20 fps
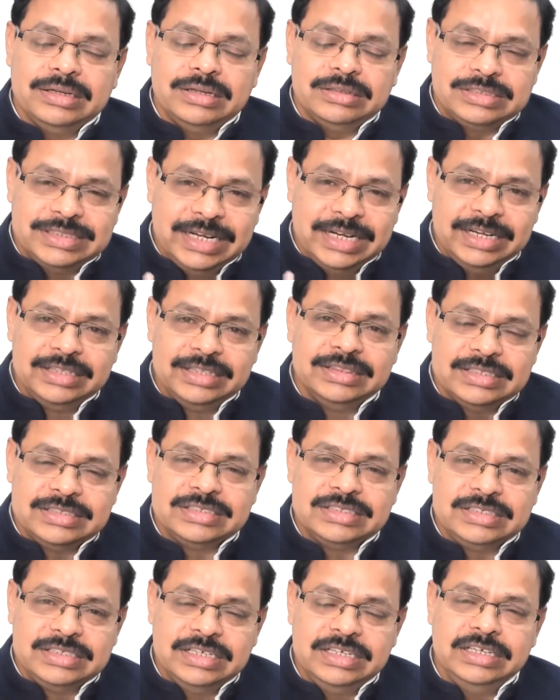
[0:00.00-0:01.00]
selling
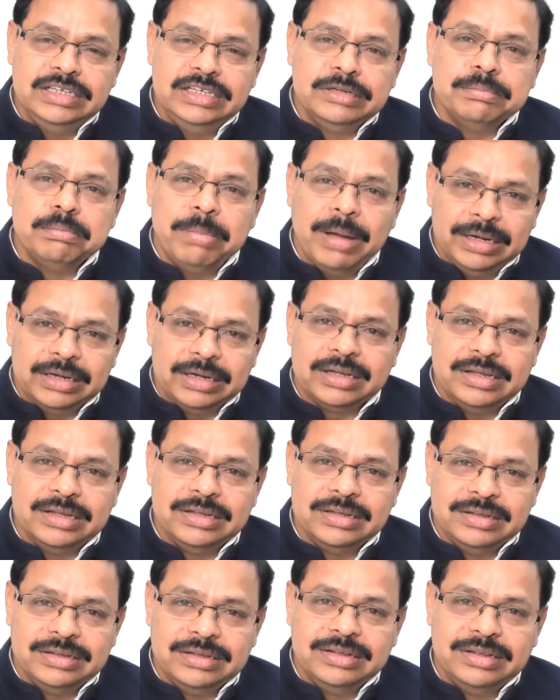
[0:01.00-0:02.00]
this tea in bulk.
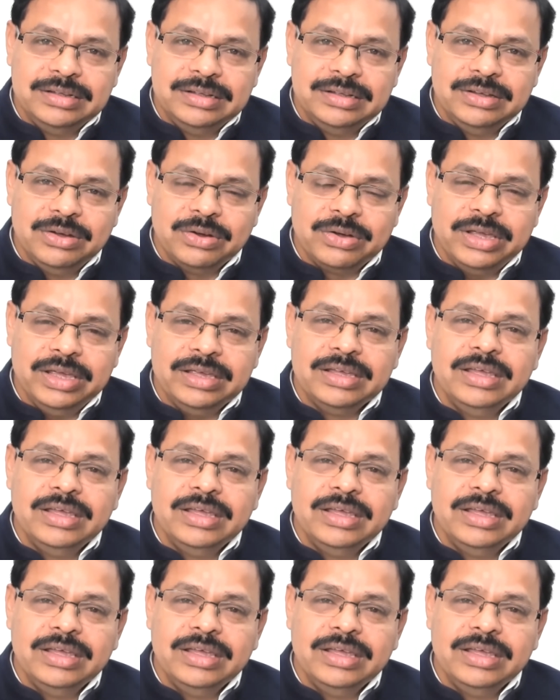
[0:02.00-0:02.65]
Okay.